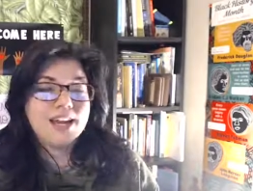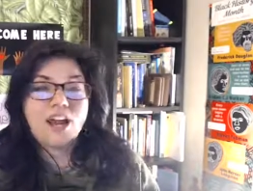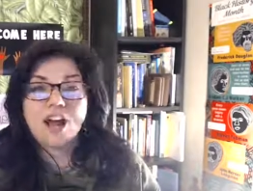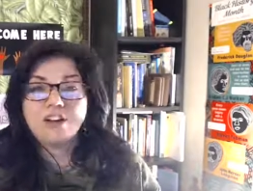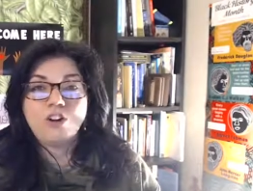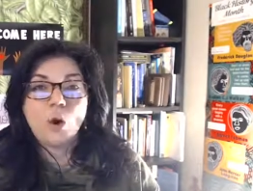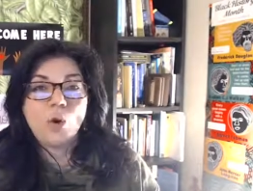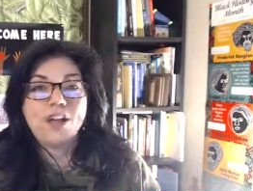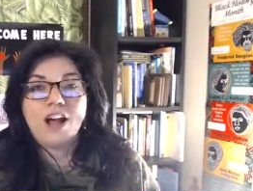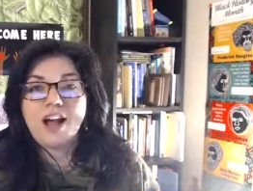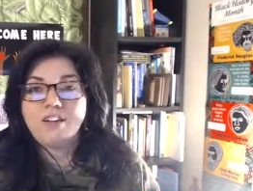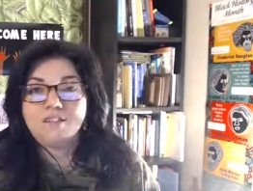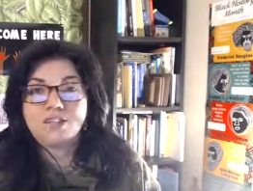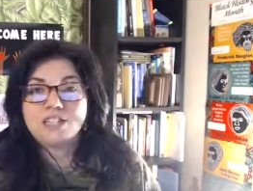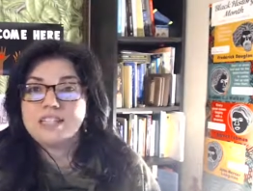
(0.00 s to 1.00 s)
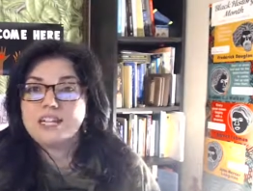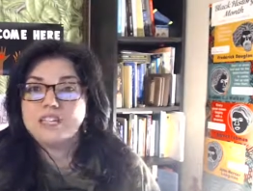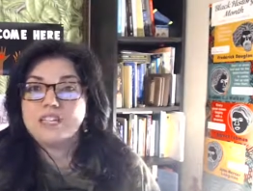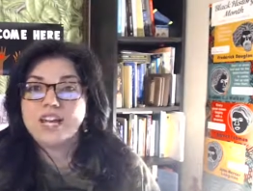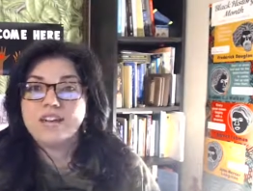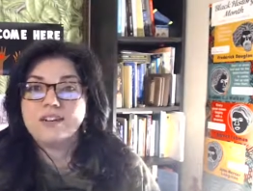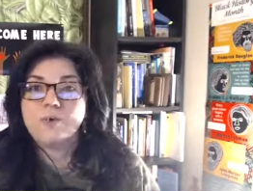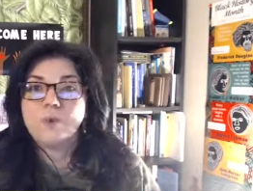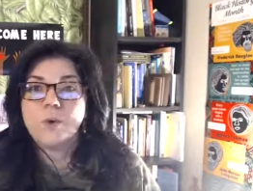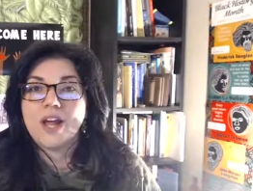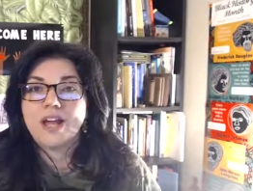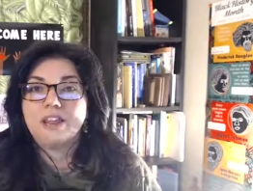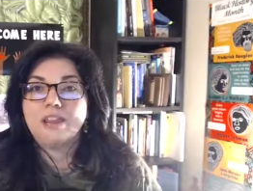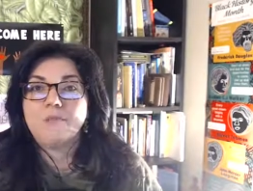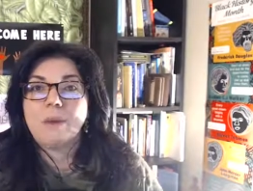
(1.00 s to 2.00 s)
an ongoing conversation
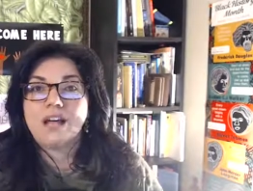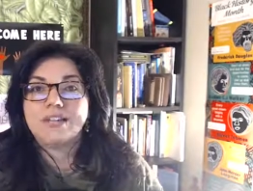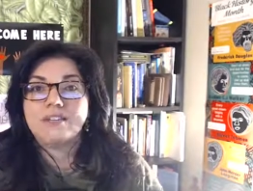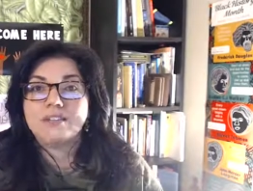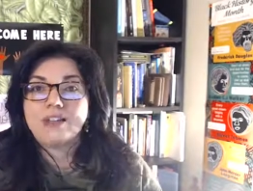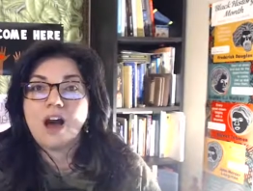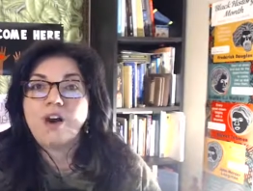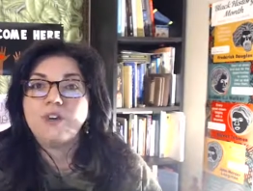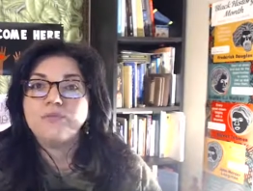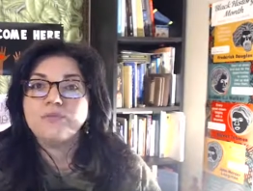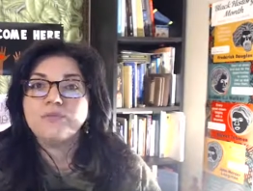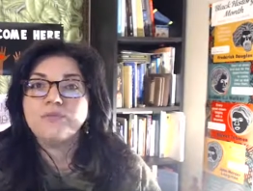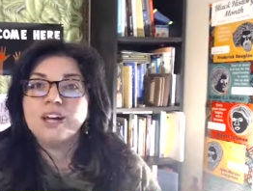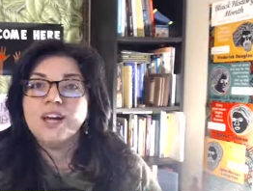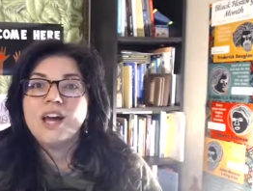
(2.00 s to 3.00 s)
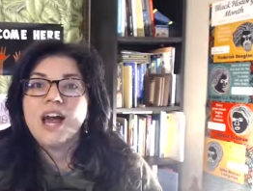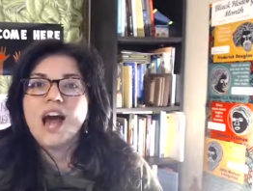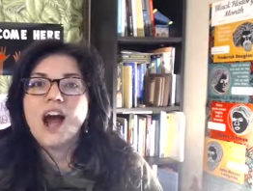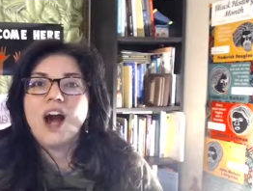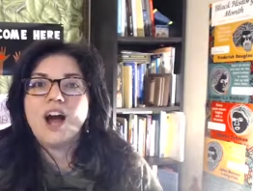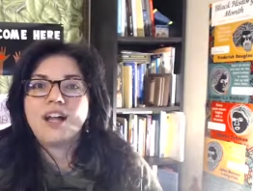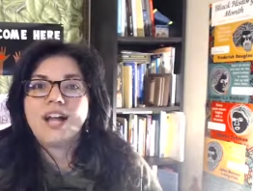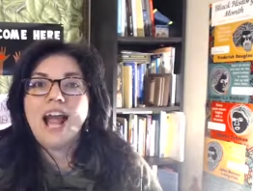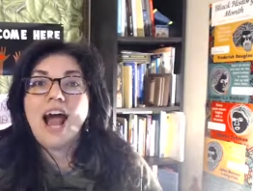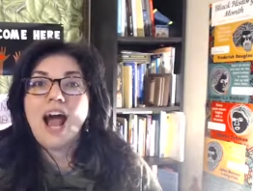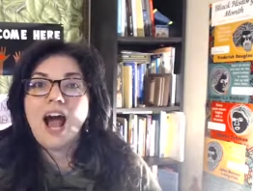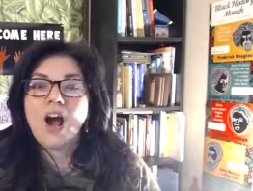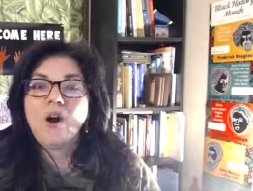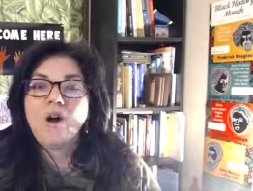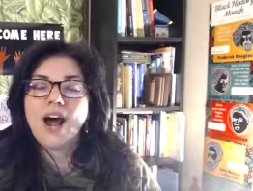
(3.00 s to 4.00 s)
with myself on
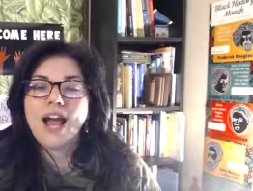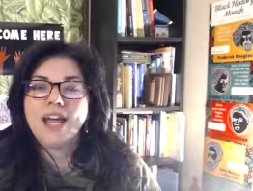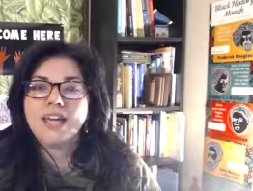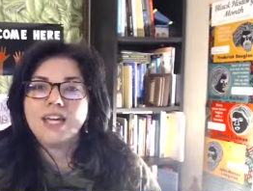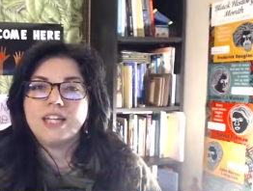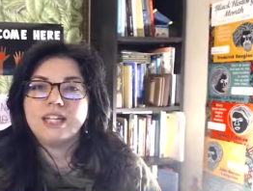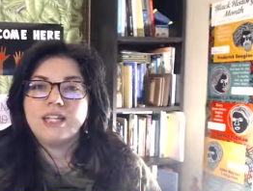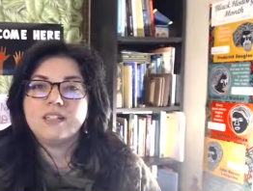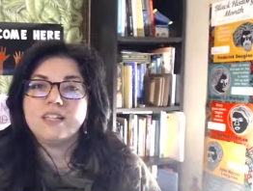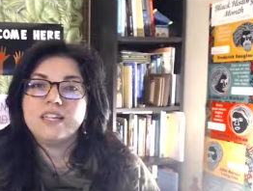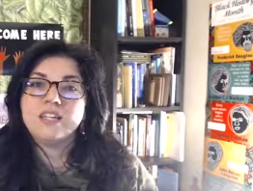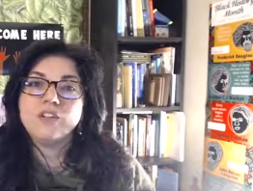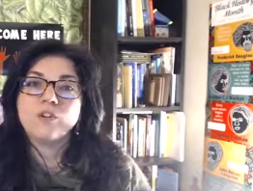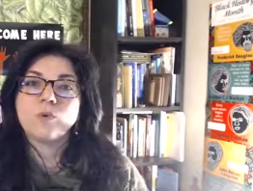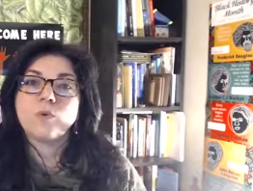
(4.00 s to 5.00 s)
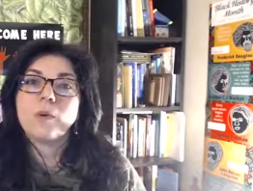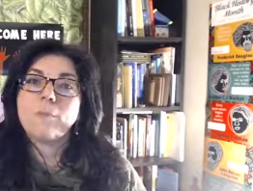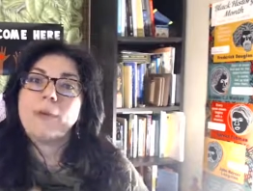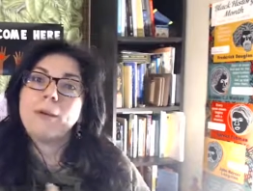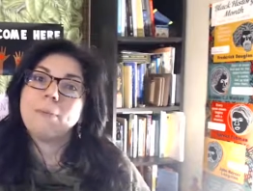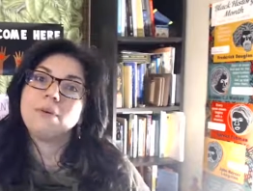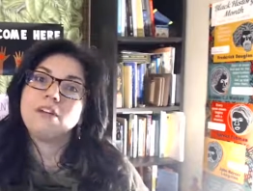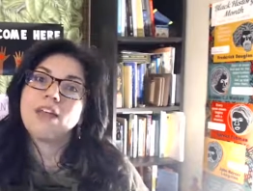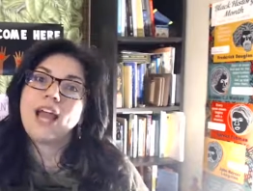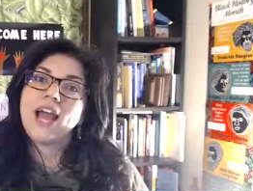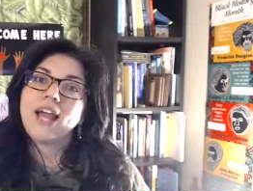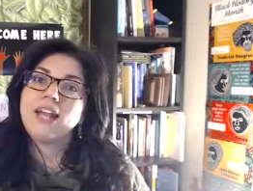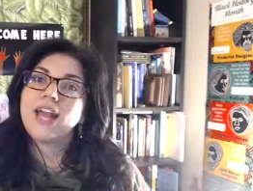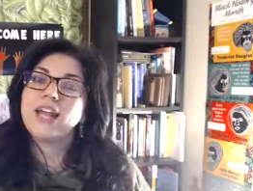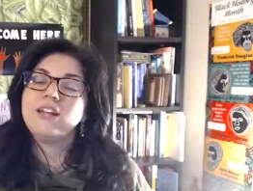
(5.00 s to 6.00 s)
how I can continue to remember
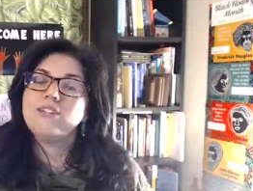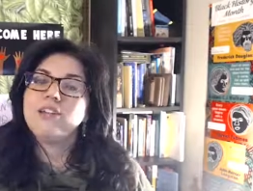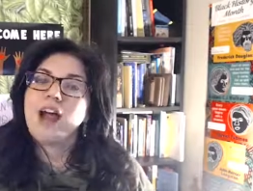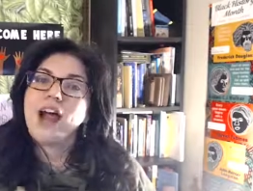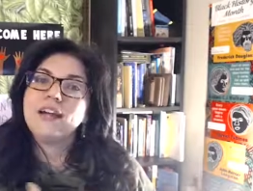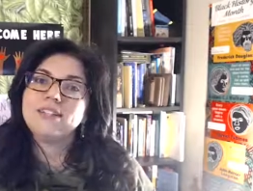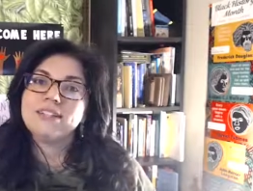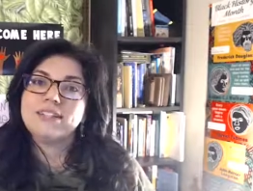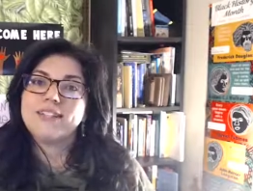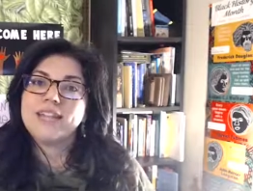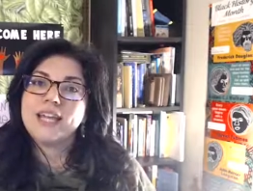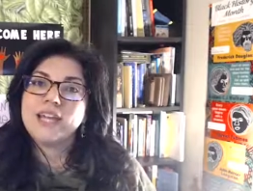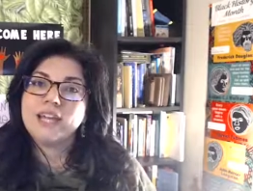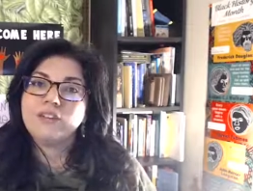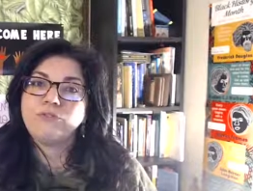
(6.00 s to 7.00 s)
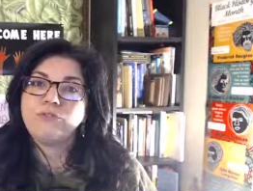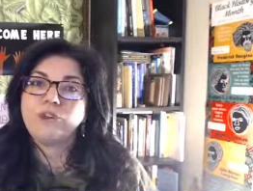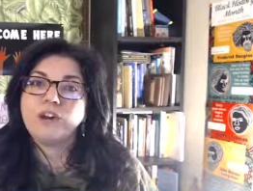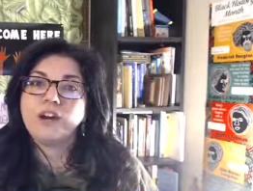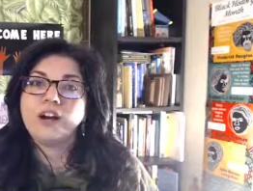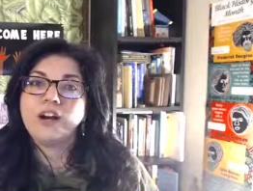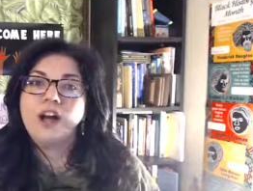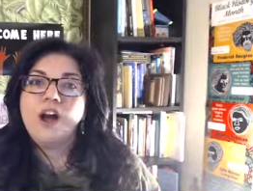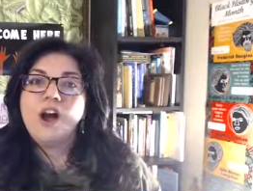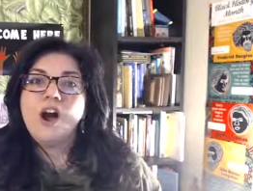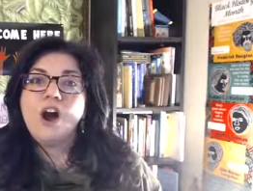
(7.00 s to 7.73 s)
that and not see it for